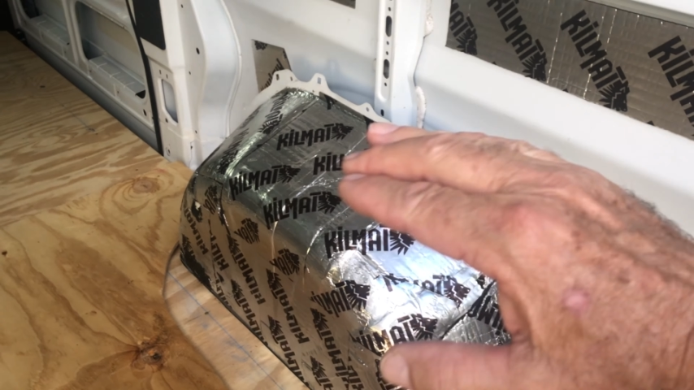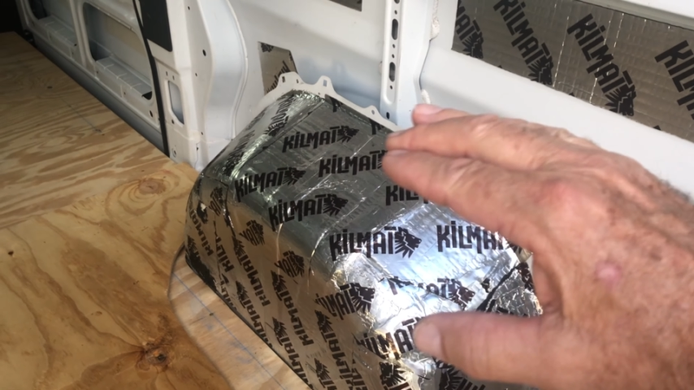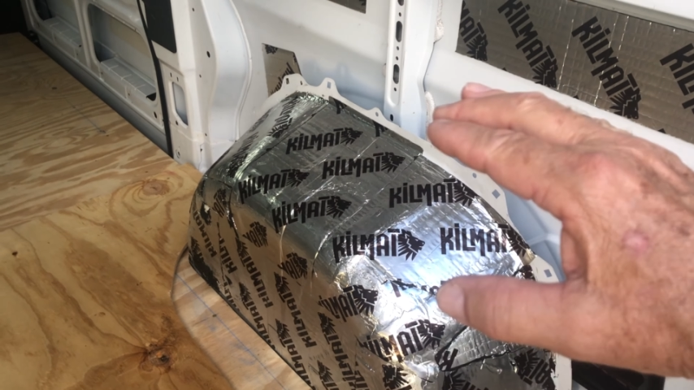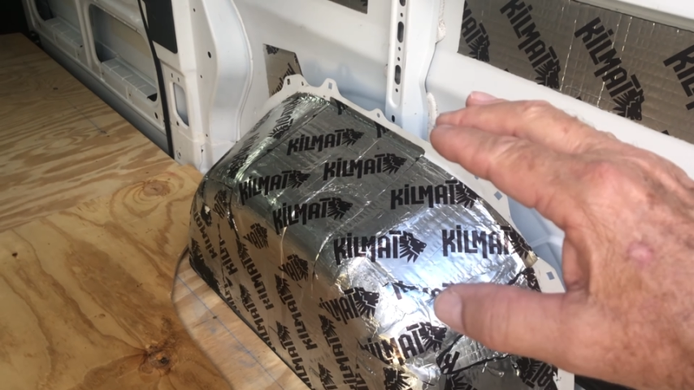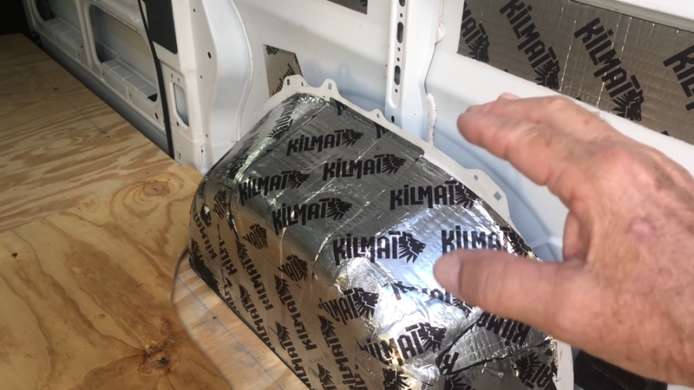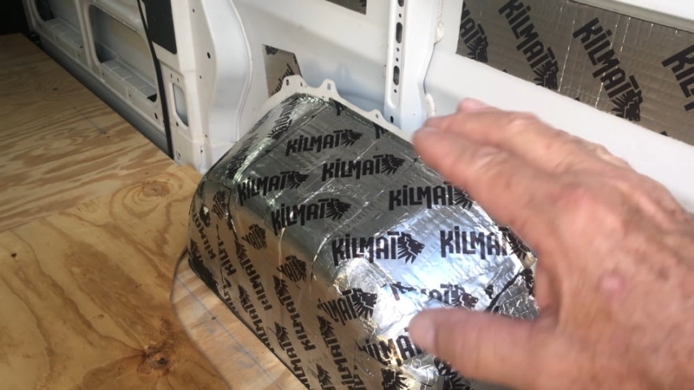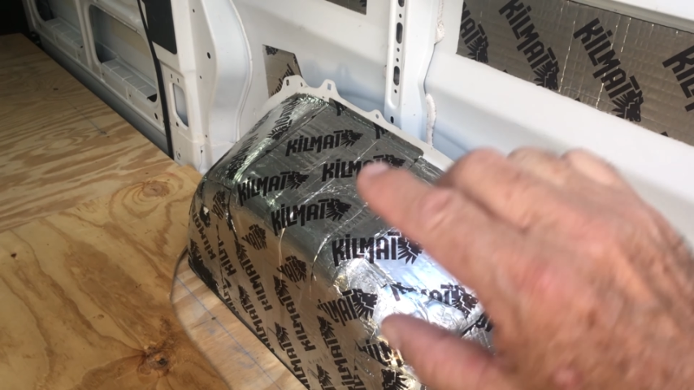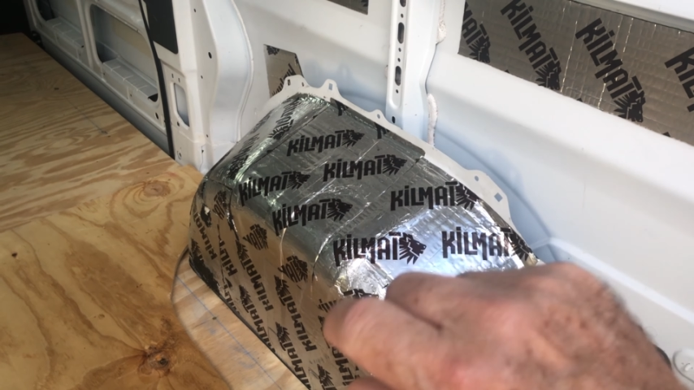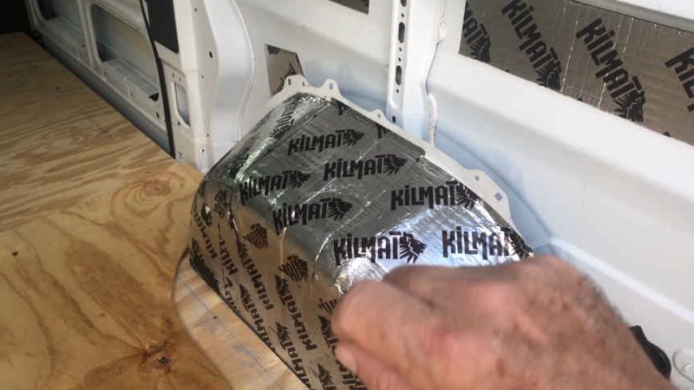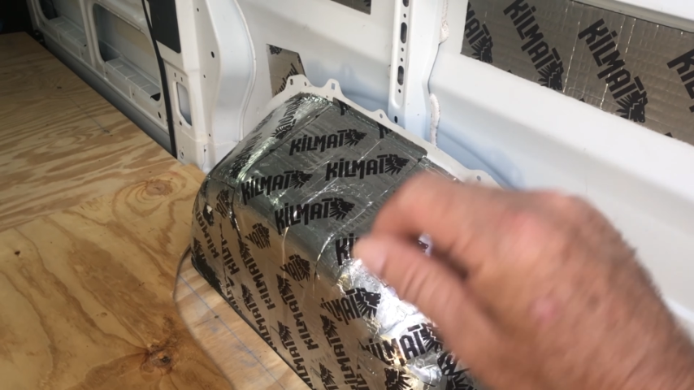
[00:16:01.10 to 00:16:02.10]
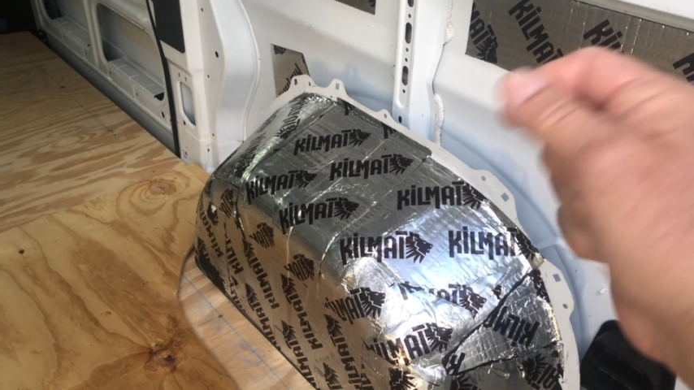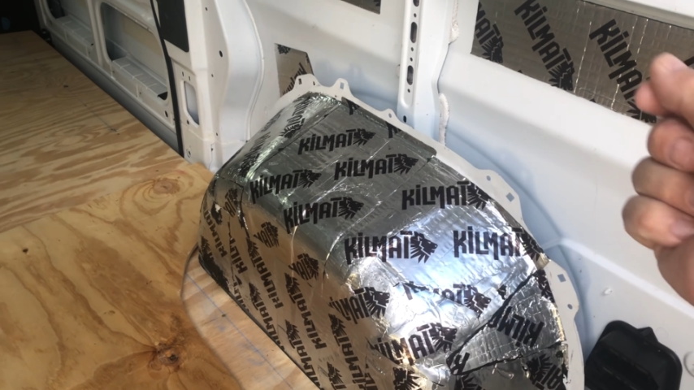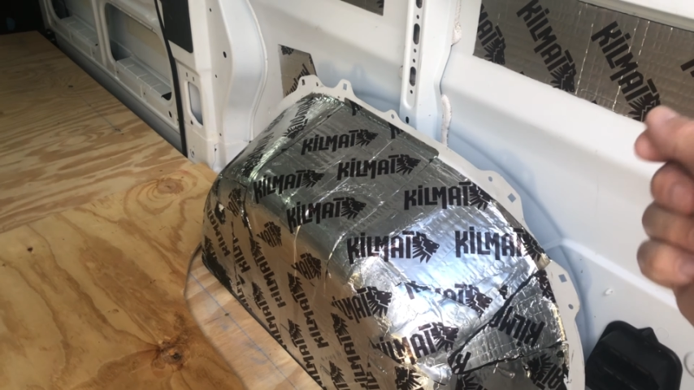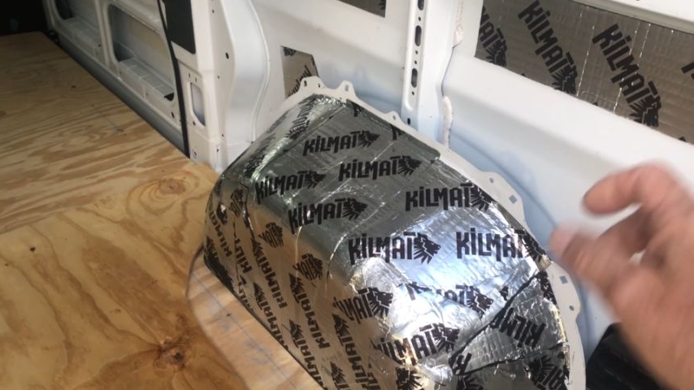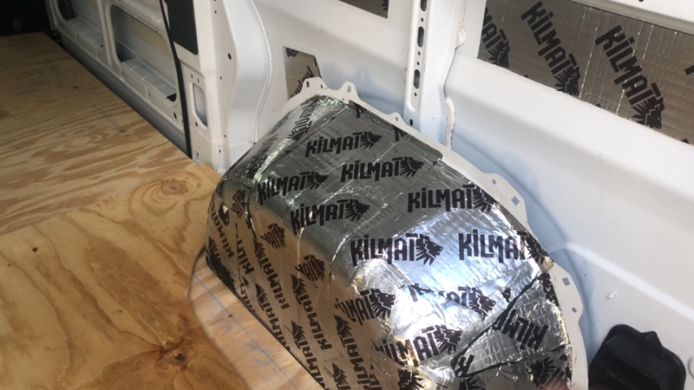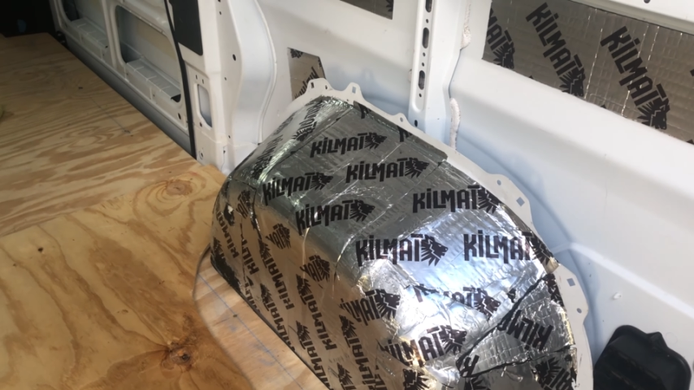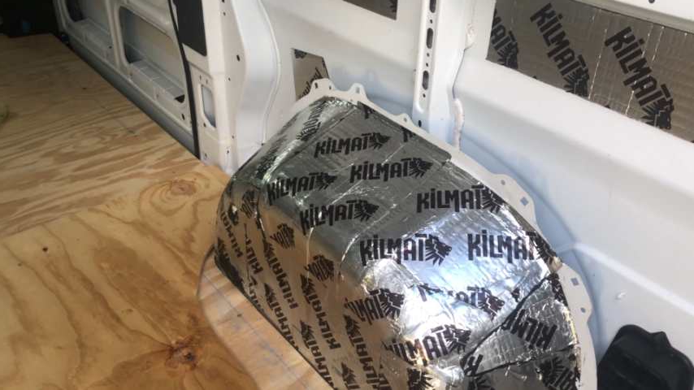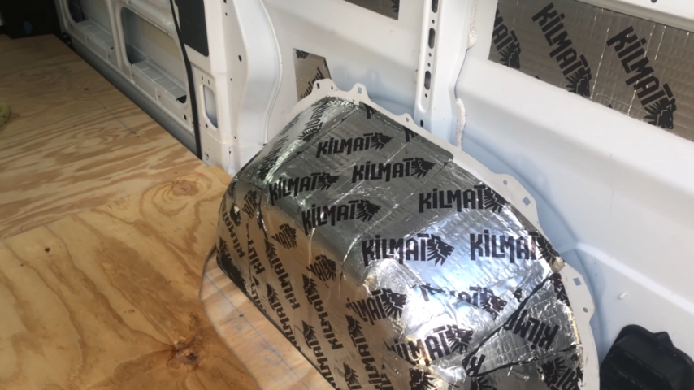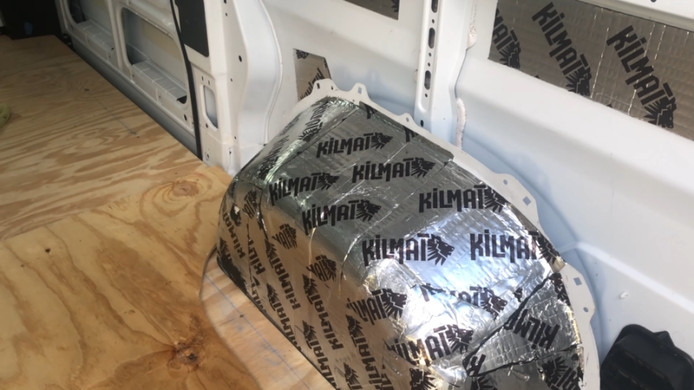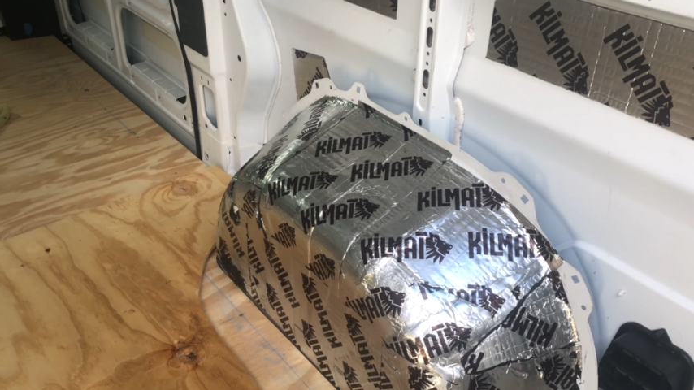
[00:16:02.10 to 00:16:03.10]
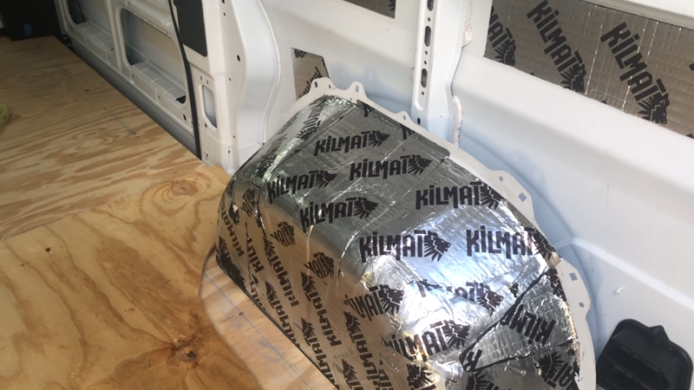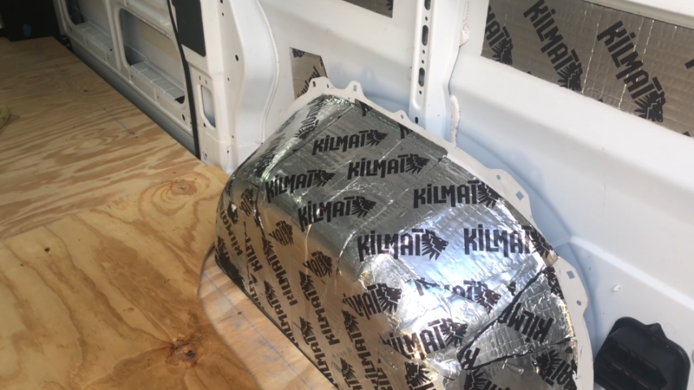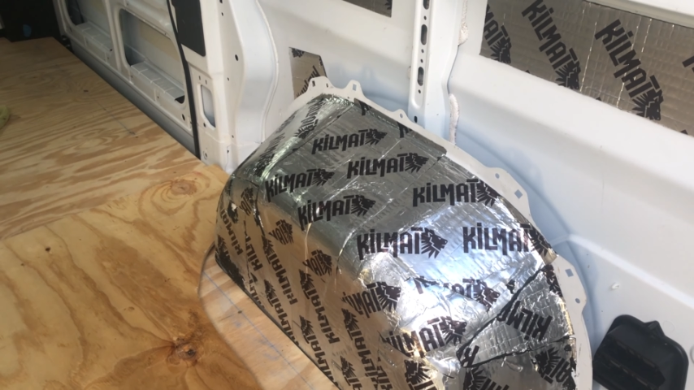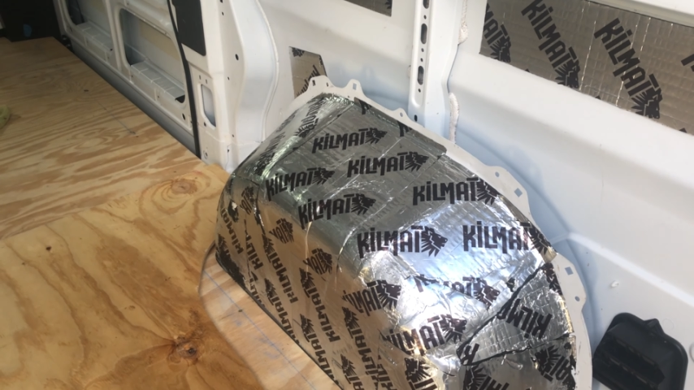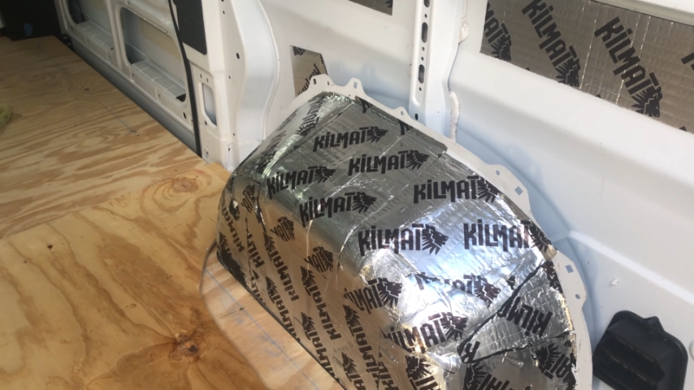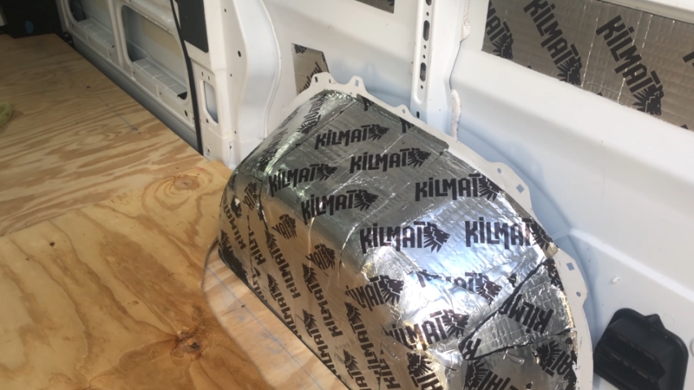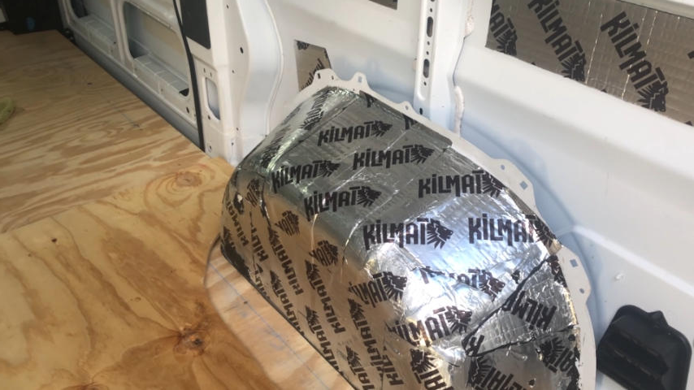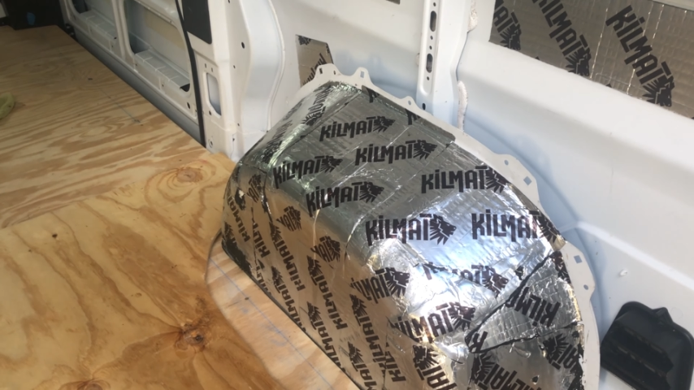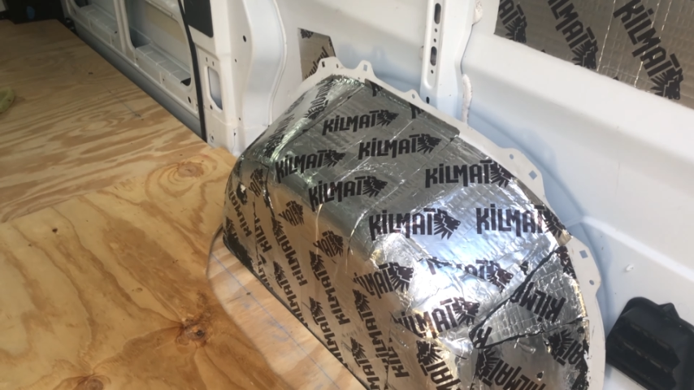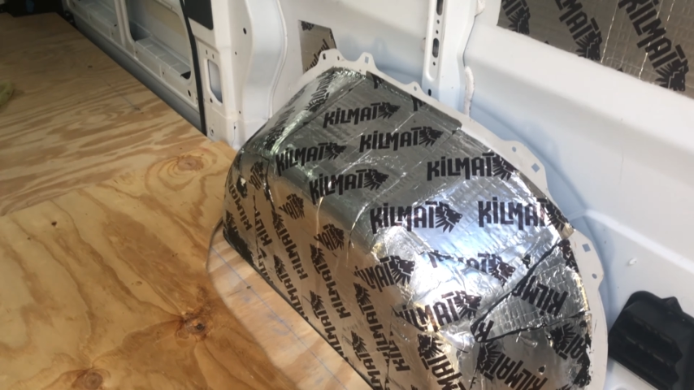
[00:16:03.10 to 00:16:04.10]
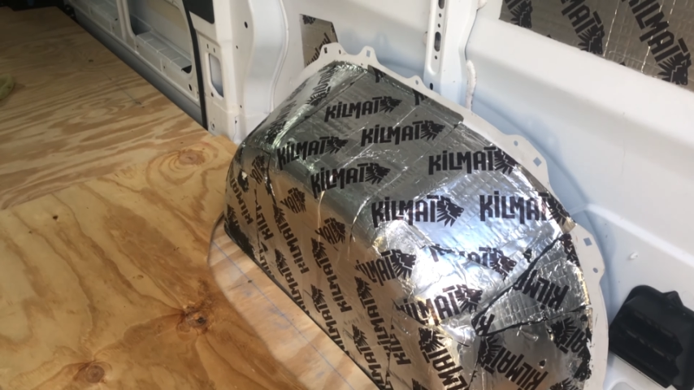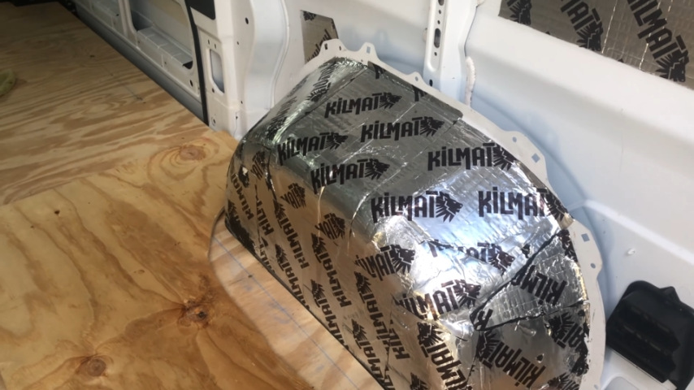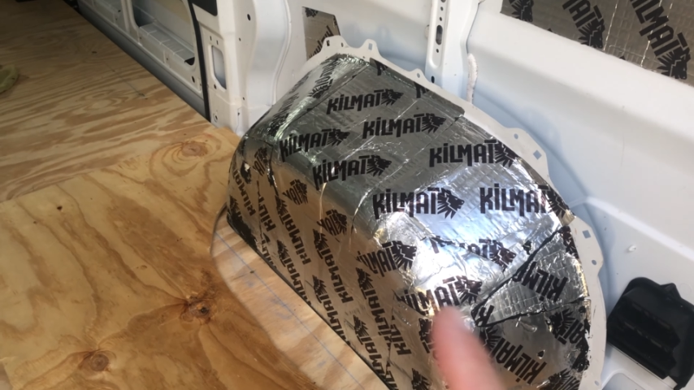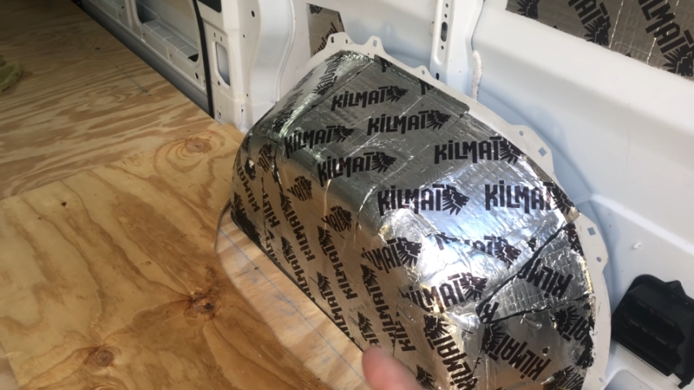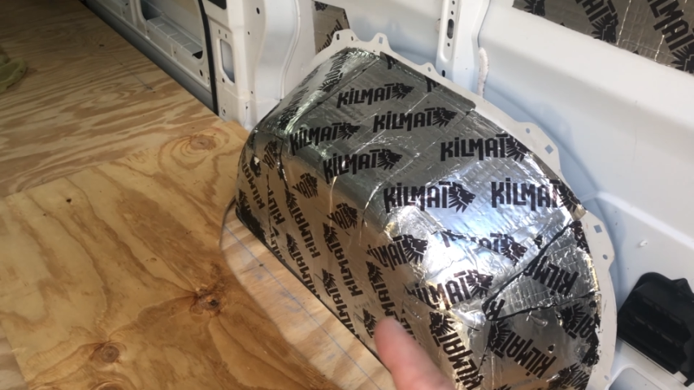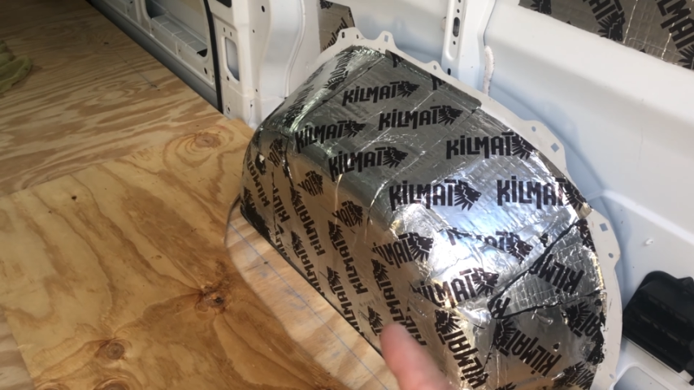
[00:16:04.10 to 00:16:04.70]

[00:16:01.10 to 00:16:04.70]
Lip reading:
Nobody's mouth can be seen.